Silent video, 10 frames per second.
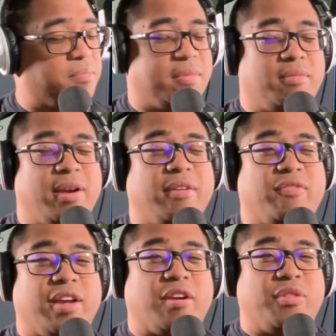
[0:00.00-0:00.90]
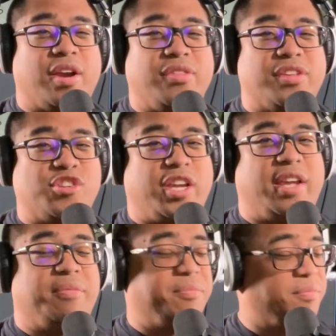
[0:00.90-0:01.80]
ring finger there on the
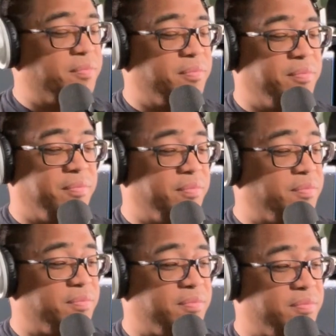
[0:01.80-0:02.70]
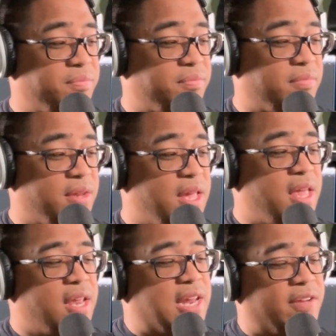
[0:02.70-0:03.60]
G.
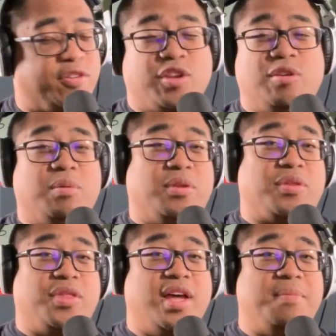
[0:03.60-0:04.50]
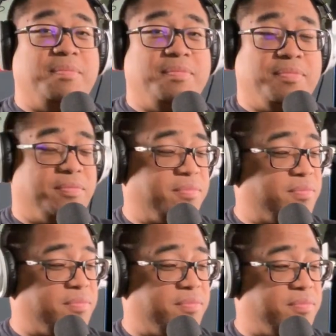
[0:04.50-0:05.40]
Now, if you can do it with your thumb,
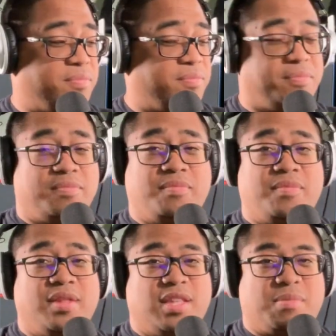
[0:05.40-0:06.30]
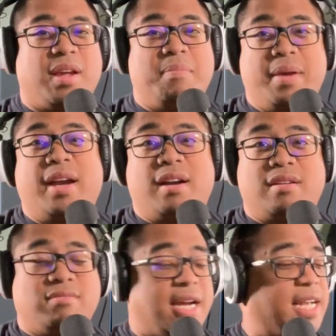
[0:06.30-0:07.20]
it's probably
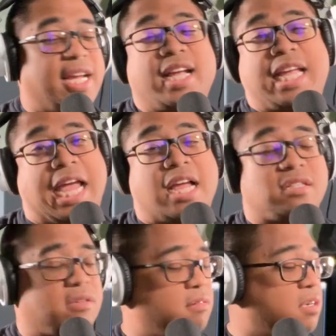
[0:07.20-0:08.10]
better. I can't.